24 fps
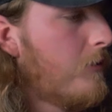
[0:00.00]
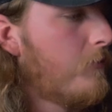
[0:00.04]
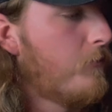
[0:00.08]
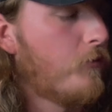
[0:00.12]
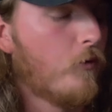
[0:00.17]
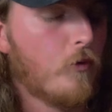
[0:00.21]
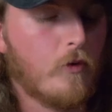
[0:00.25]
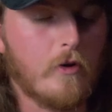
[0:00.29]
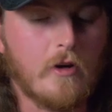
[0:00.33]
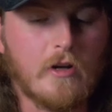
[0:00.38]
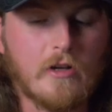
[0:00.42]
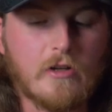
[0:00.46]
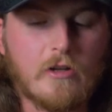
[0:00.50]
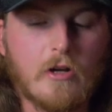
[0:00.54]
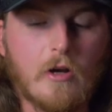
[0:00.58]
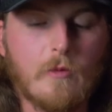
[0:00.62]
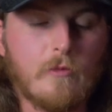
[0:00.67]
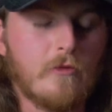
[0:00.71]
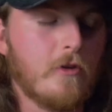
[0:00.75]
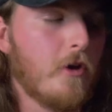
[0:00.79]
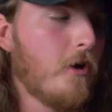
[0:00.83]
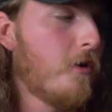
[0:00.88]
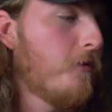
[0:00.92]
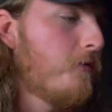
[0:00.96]
fore-end
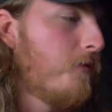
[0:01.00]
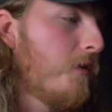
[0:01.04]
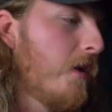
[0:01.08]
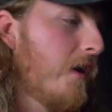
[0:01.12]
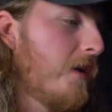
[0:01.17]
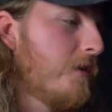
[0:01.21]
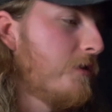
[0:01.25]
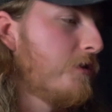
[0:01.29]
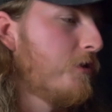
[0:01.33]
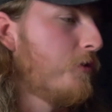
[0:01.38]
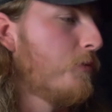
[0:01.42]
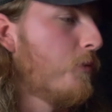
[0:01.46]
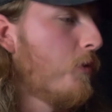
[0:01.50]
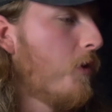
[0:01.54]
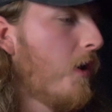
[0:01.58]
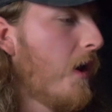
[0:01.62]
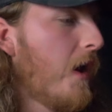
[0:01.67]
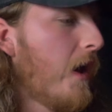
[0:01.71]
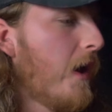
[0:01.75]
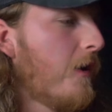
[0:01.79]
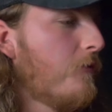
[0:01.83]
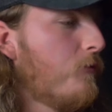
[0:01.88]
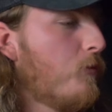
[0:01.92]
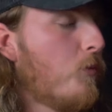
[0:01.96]
comes off, and you will
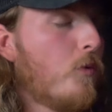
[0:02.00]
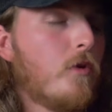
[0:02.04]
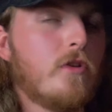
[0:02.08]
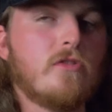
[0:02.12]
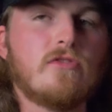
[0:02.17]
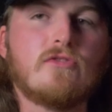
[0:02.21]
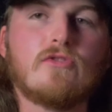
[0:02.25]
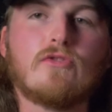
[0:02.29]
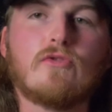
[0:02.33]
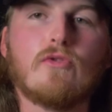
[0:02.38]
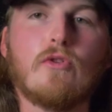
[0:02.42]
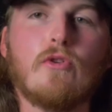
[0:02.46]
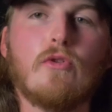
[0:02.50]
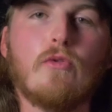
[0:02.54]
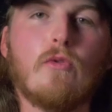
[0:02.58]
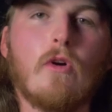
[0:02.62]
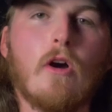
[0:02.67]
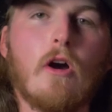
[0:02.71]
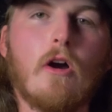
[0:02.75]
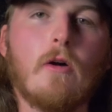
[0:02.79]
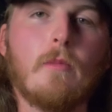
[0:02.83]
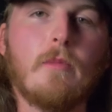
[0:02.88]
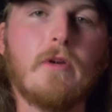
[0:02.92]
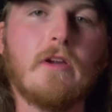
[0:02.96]
have one screw
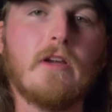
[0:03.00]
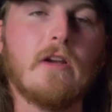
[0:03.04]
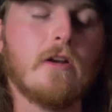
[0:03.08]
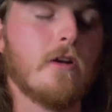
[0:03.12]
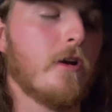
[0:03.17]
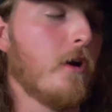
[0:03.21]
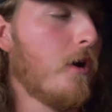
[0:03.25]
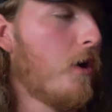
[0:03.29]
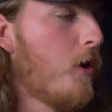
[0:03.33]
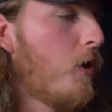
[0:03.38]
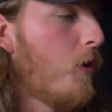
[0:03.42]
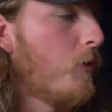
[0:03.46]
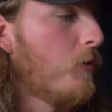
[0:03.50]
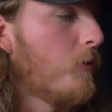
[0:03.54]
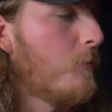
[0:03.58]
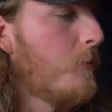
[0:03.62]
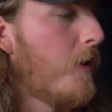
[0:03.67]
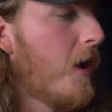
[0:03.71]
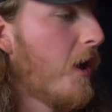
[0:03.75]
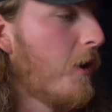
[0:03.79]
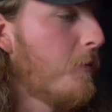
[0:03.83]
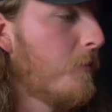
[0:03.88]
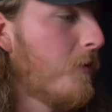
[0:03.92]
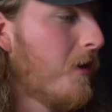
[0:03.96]
up here on the
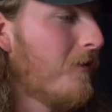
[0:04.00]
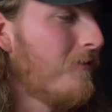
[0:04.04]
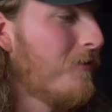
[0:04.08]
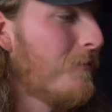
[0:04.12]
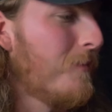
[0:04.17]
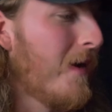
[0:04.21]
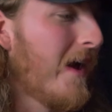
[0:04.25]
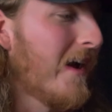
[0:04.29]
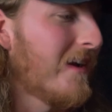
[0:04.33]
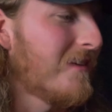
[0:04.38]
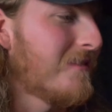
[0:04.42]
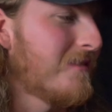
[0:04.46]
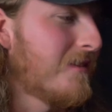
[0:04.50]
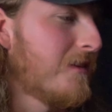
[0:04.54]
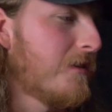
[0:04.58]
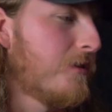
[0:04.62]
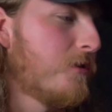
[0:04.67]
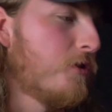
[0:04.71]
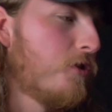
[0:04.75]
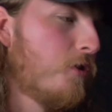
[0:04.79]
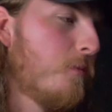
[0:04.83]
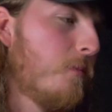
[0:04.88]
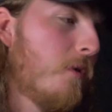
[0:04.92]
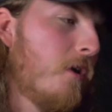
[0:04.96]
bottom of the magazine
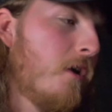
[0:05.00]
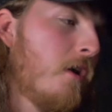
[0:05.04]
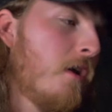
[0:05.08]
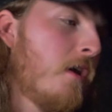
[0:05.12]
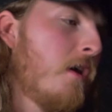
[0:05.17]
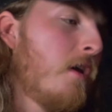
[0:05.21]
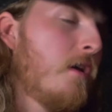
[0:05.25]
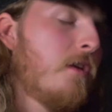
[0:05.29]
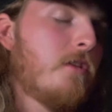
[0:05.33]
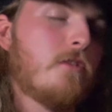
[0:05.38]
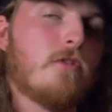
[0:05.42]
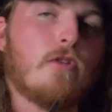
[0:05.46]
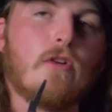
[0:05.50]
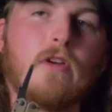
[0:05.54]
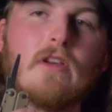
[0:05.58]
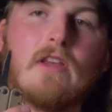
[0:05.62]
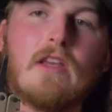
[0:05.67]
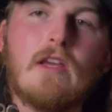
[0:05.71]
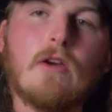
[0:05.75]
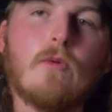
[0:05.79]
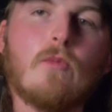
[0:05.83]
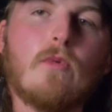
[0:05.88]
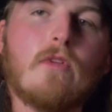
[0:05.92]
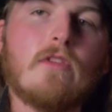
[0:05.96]
tube. So
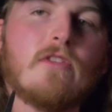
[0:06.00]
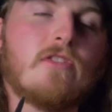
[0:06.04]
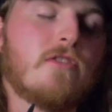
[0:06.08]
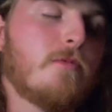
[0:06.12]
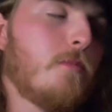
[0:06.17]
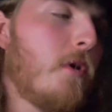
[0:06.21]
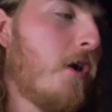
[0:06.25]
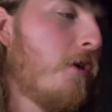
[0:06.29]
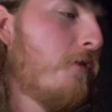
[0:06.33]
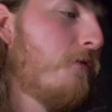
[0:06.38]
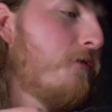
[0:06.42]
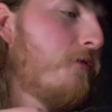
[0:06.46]
again, with a small